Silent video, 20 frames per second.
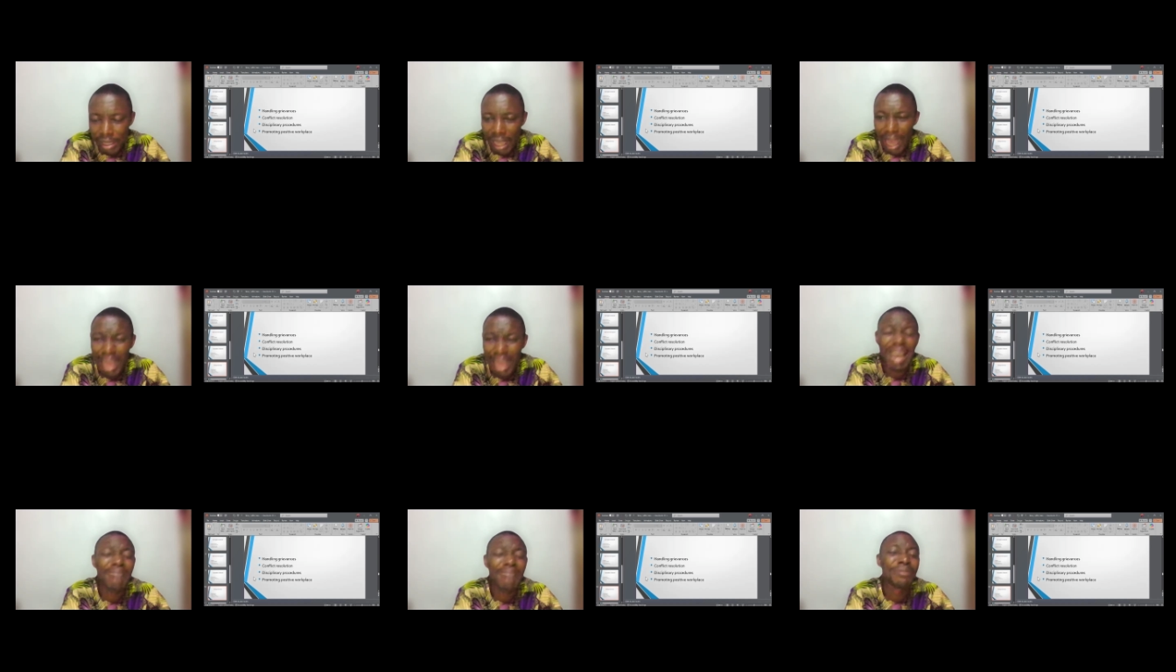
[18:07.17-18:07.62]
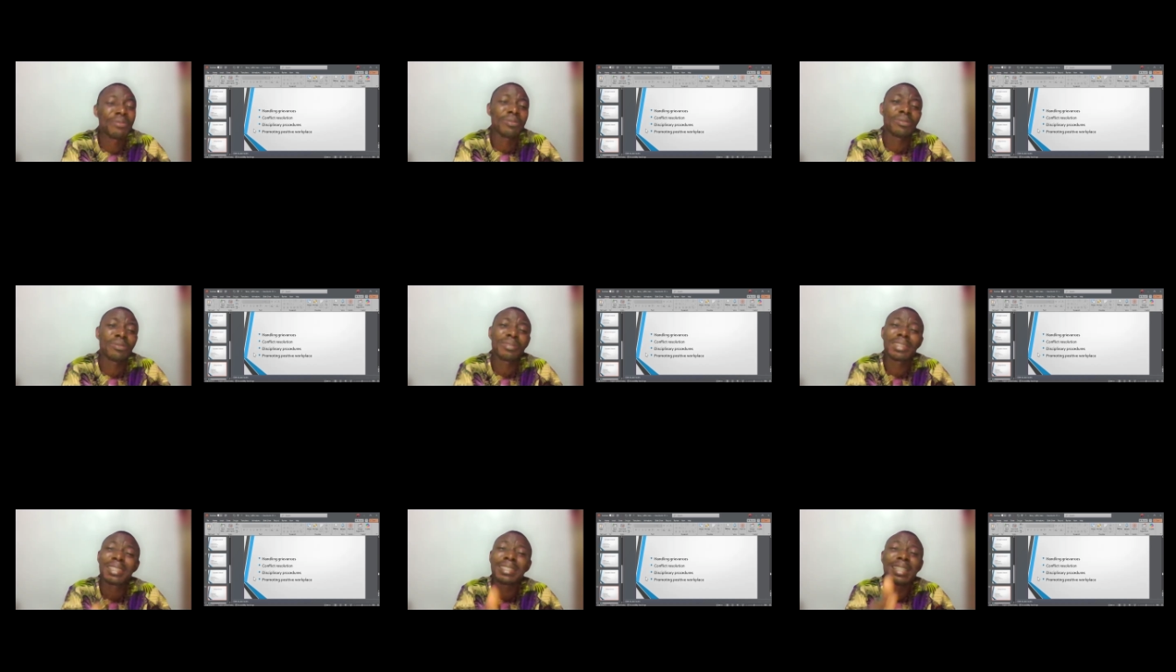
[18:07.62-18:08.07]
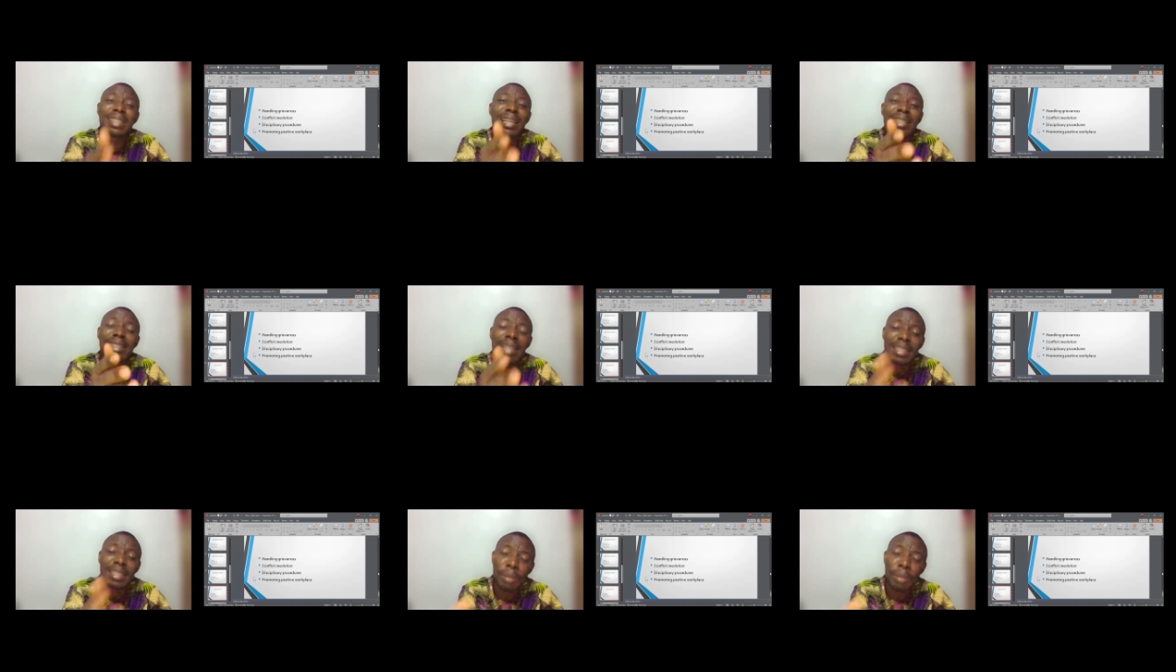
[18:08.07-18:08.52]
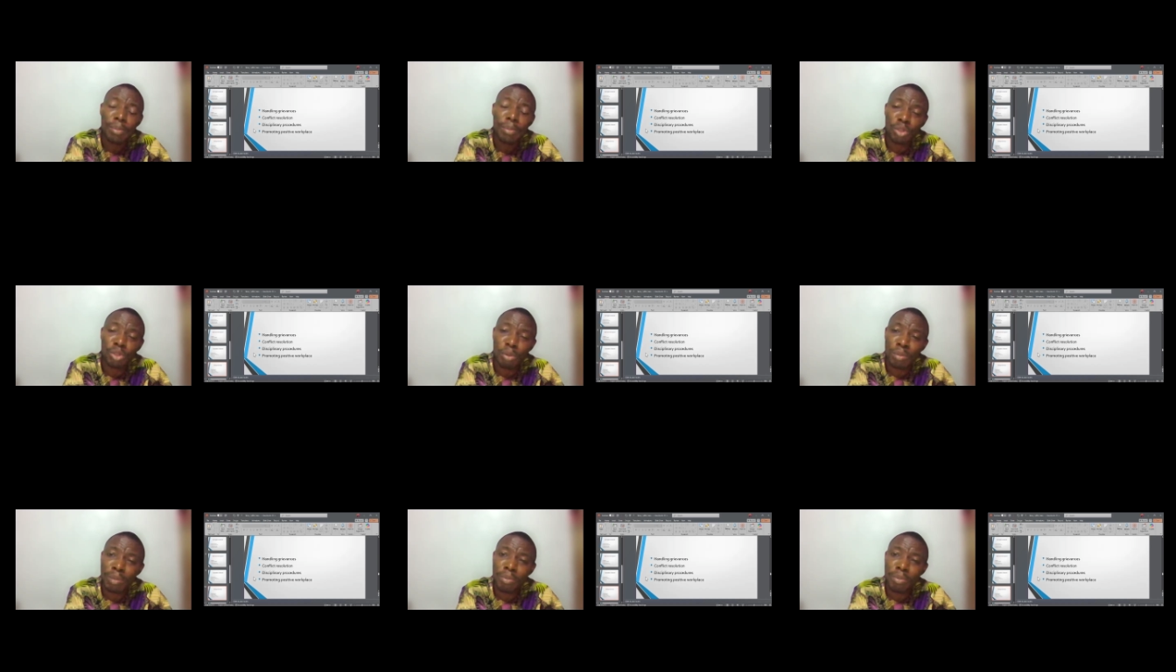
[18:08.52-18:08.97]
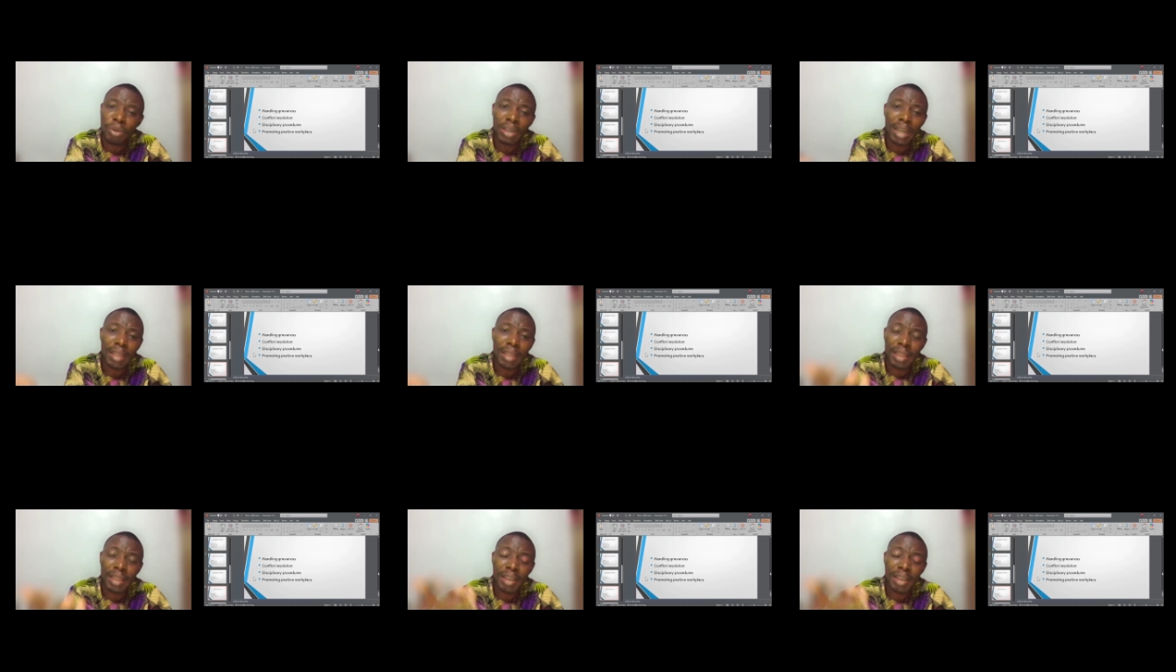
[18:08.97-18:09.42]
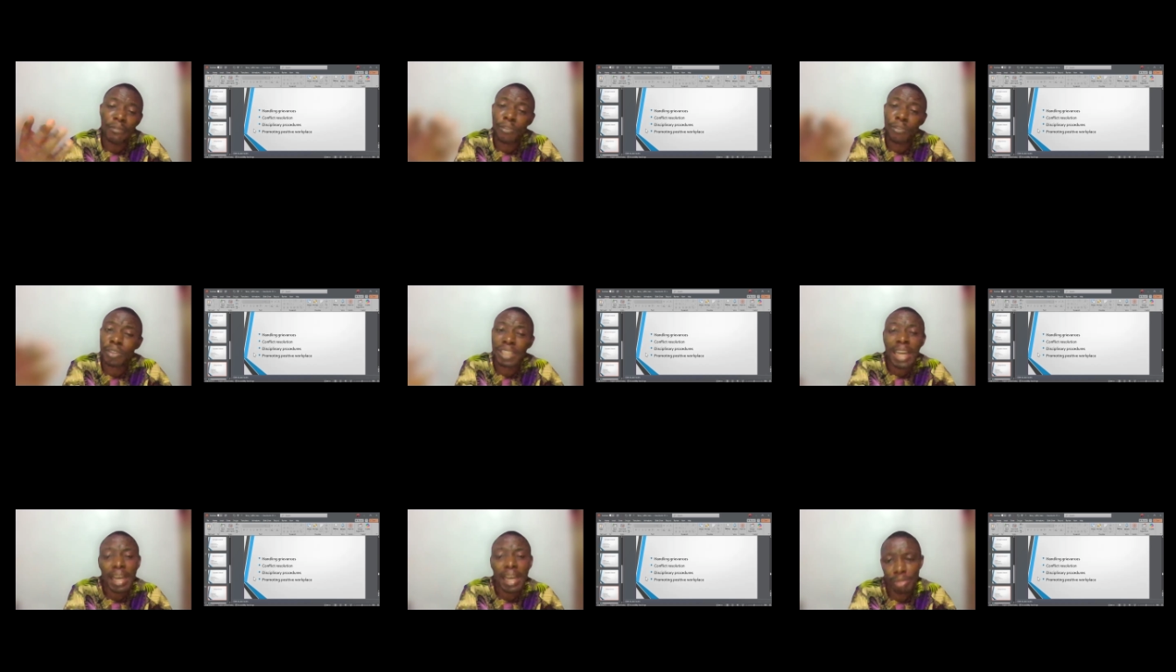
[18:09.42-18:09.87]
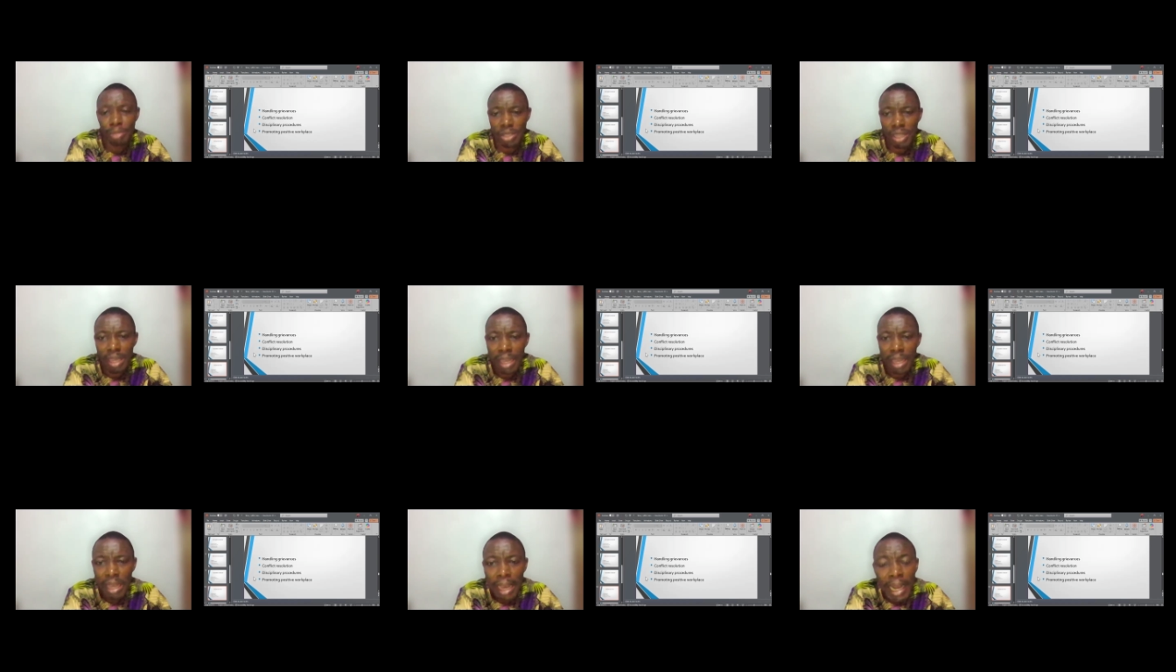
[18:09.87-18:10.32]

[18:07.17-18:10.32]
It has happened to me more than 3-4 times.